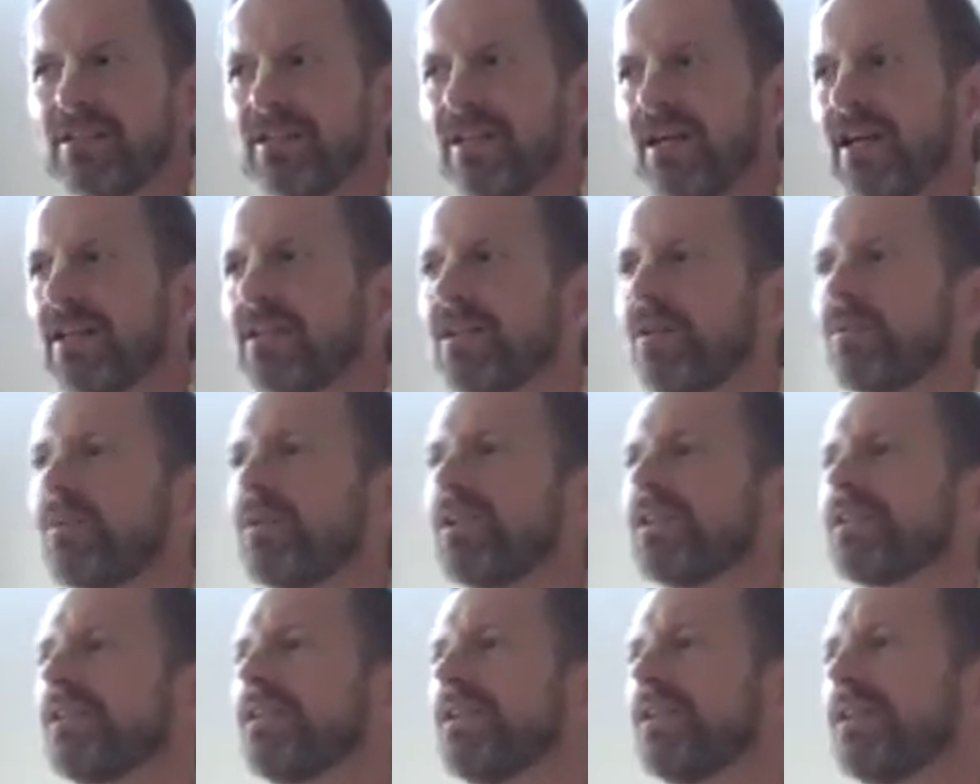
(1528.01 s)
And the
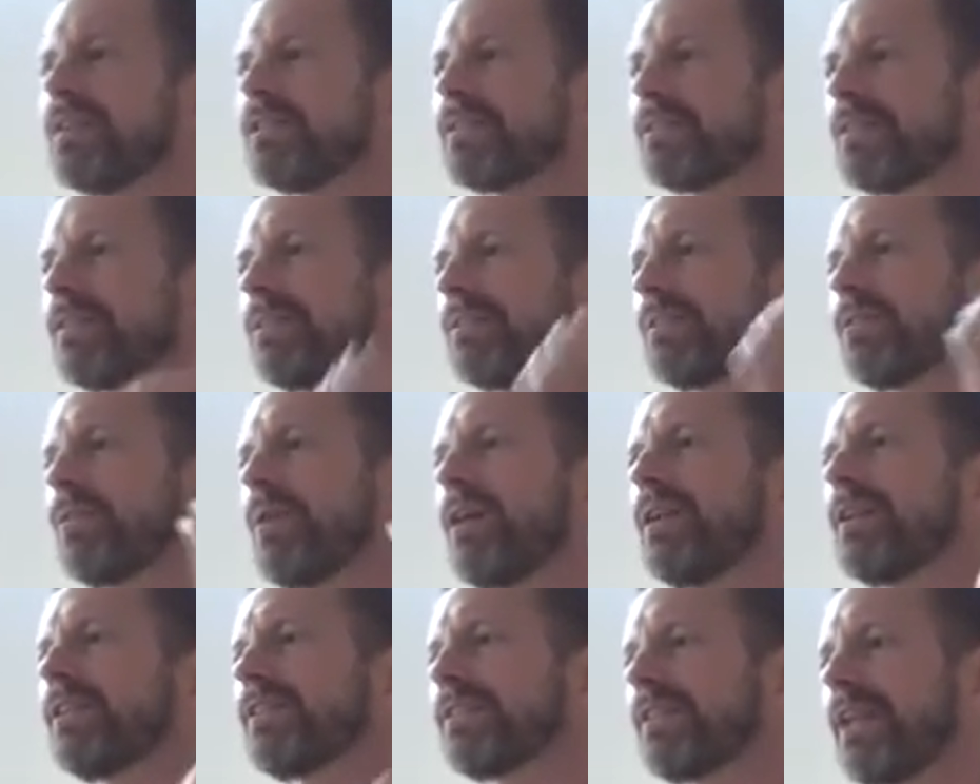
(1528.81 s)
reason is, to
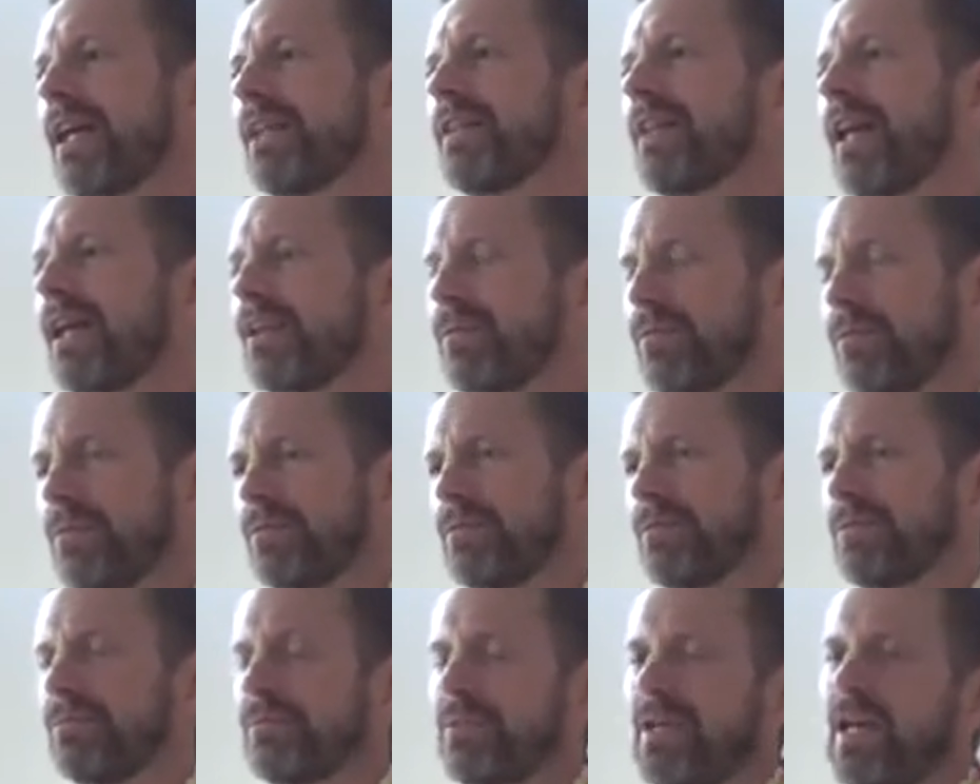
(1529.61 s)
understand that,
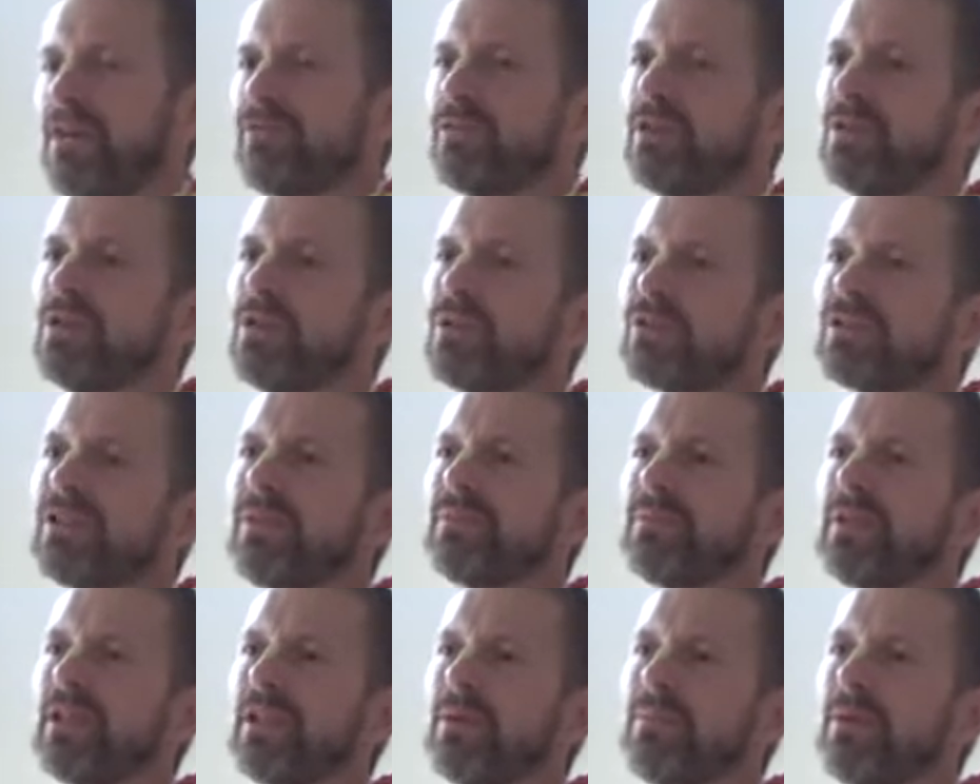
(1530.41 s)
we have to know
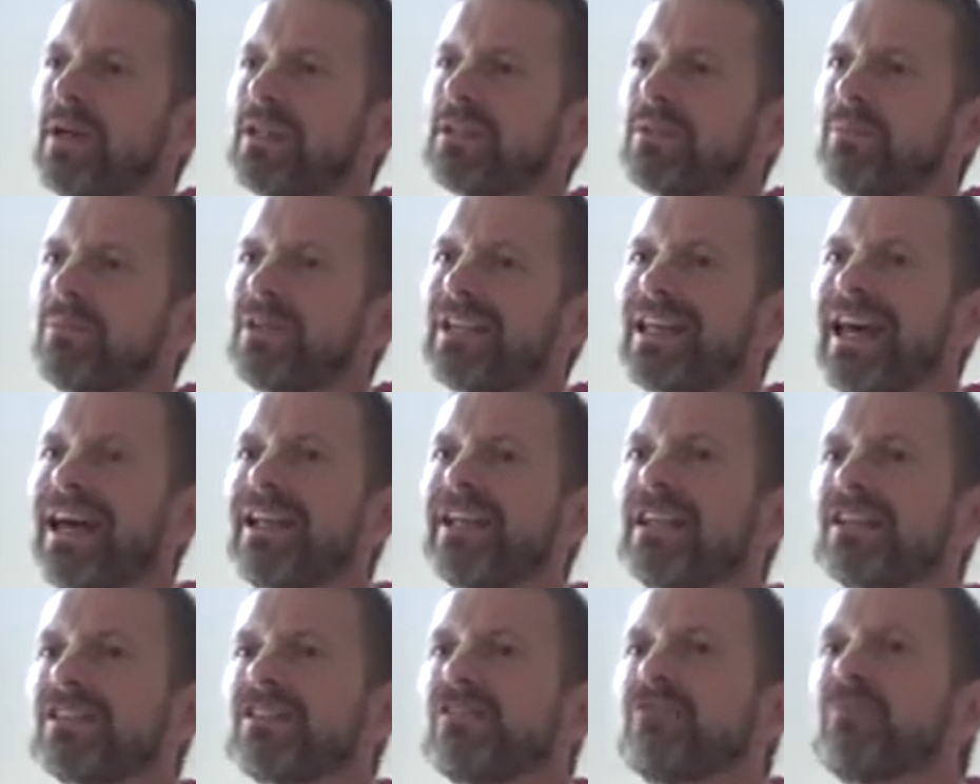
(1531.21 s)
something about the
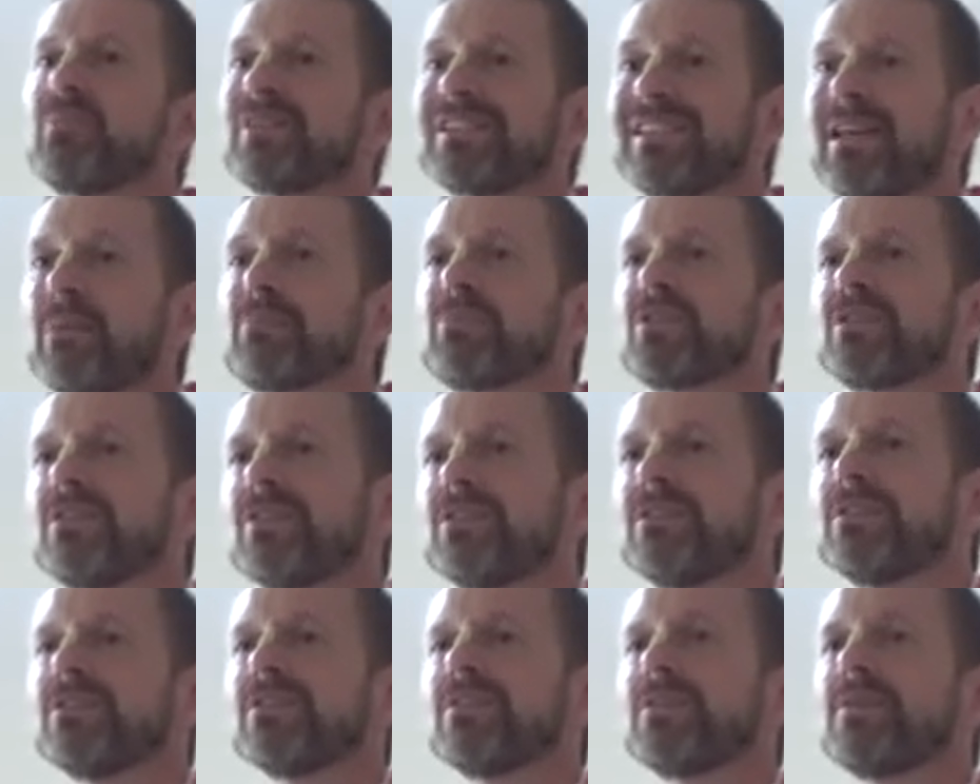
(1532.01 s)
mechanics of
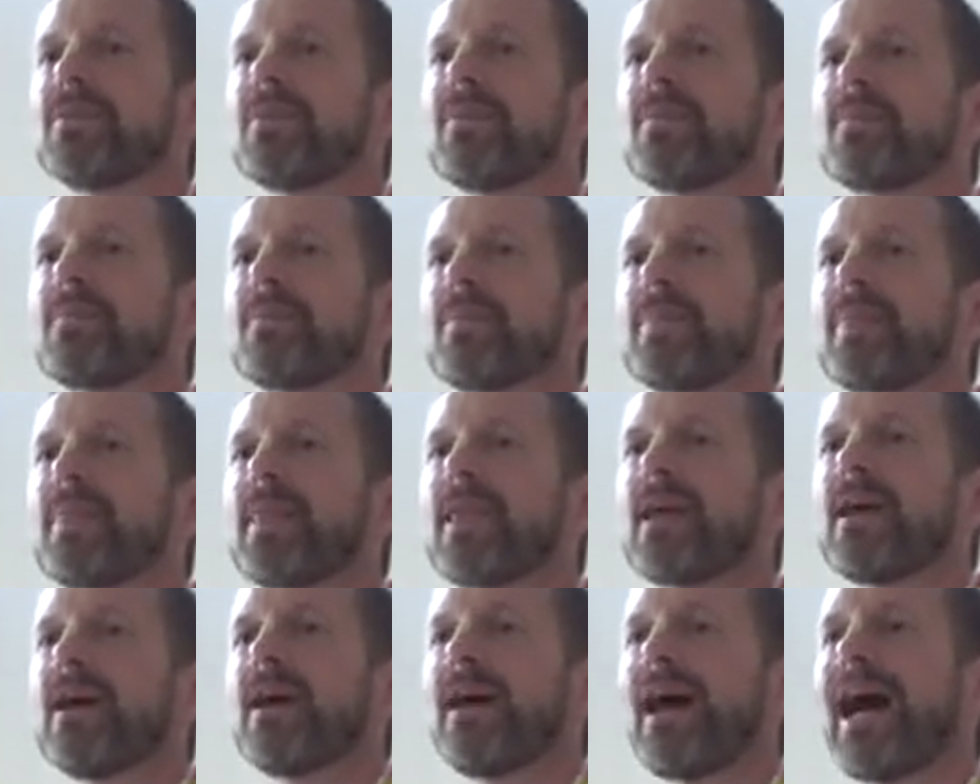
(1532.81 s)
perception.
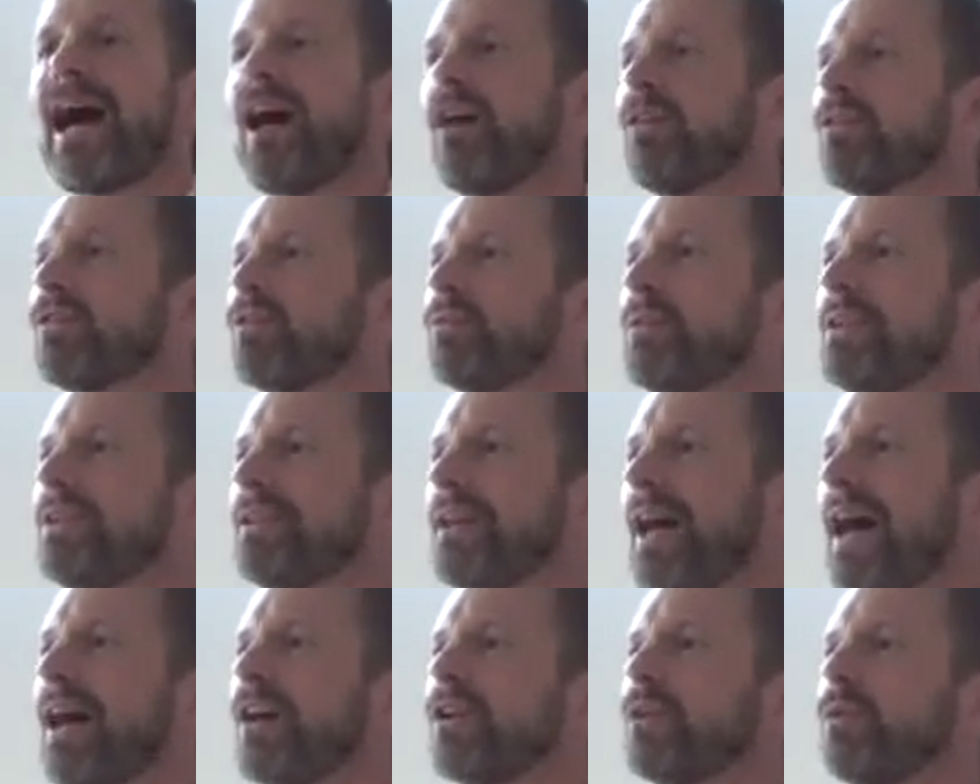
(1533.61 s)
How do
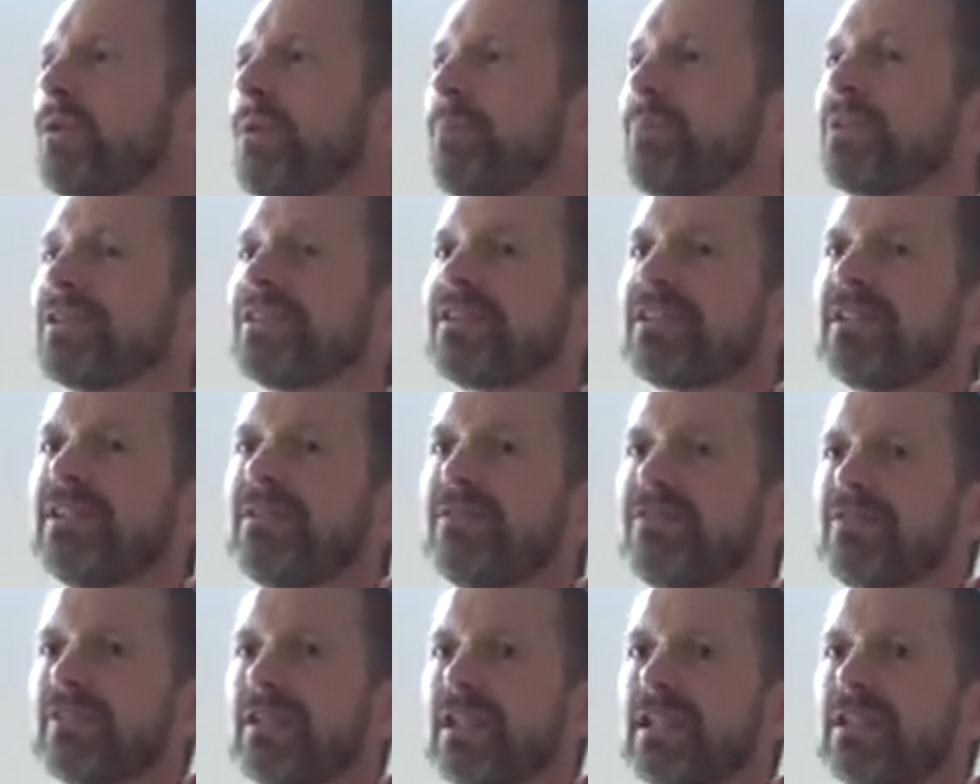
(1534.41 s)
we
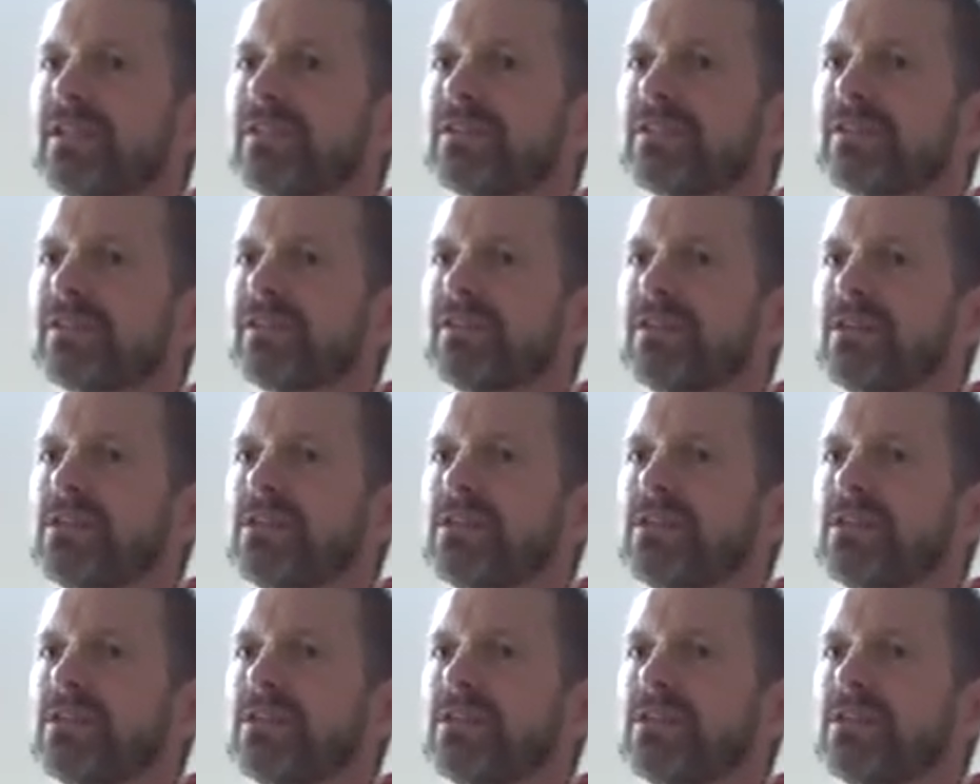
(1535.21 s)
perceive things?